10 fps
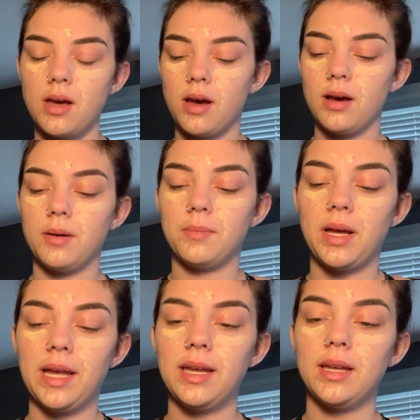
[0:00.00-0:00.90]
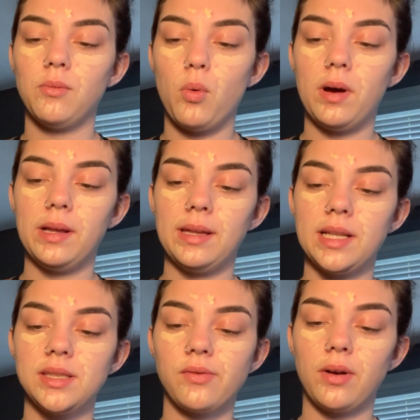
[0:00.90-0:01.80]
I get one
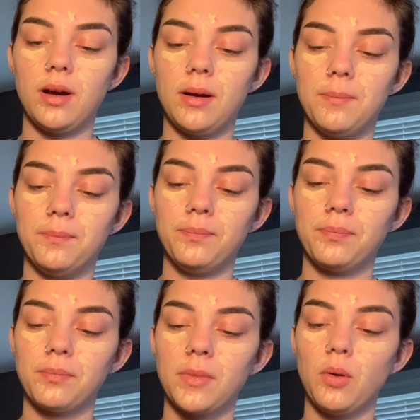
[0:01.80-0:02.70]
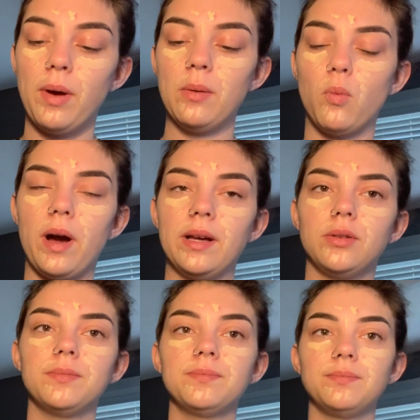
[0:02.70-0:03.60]
that's from Wet n
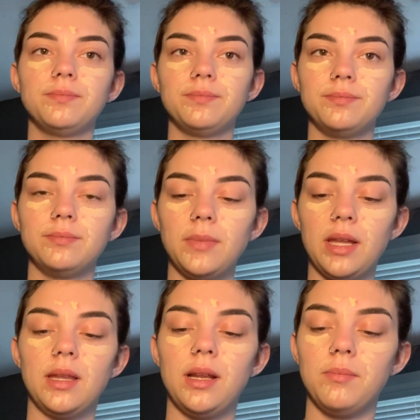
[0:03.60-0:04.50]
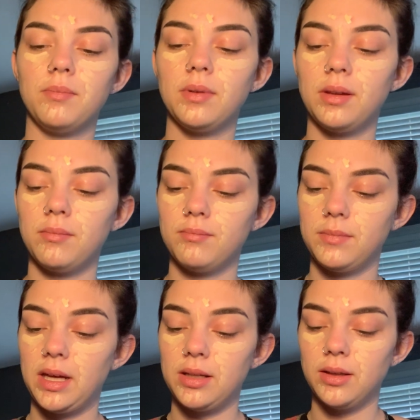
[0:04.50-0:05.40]
Wild, and then
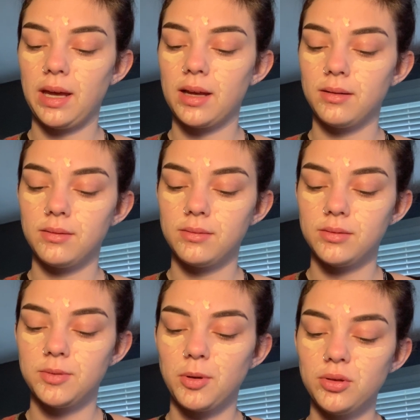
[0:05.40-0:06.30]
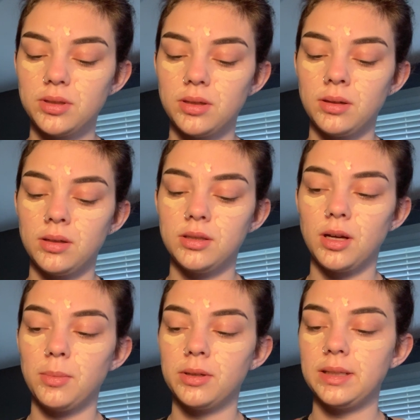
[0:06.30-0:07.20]
it like supposed to
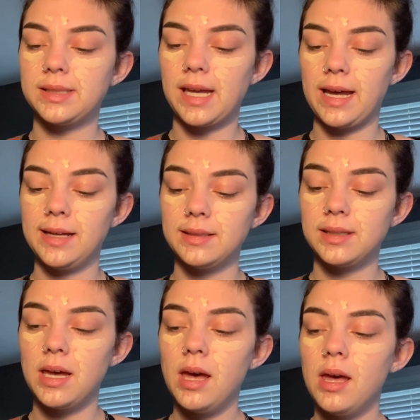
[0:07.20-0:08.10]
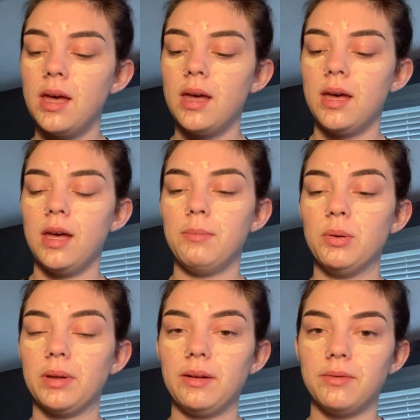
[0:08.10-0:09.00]
double in size and be
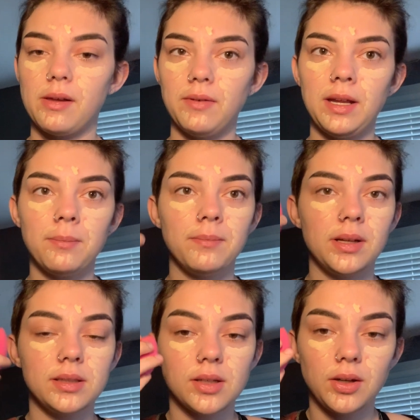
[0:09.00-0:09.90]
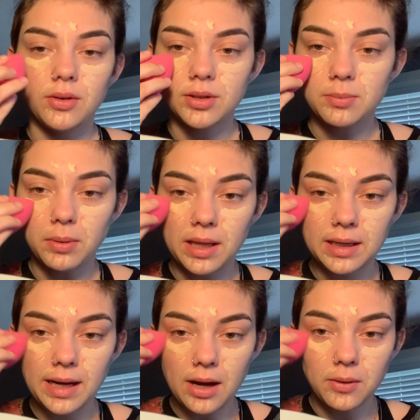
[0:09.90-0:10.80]
really fluffy, and so you just blend
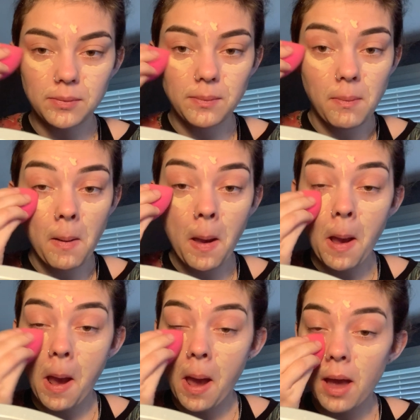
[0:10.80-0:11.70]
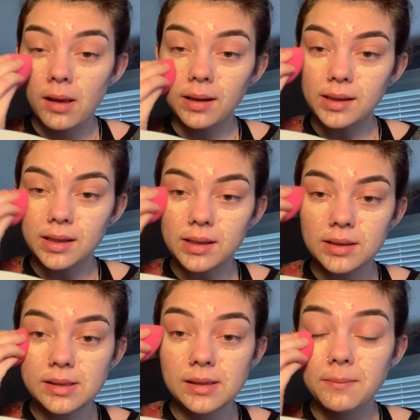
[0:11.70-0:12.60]
it out like
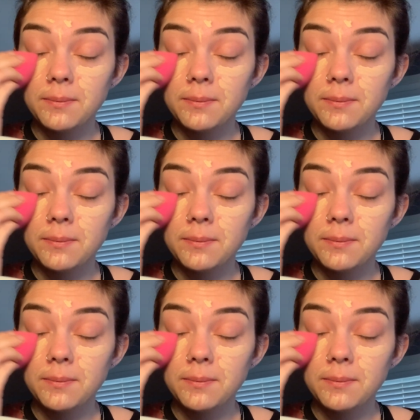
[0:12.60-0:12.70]
this.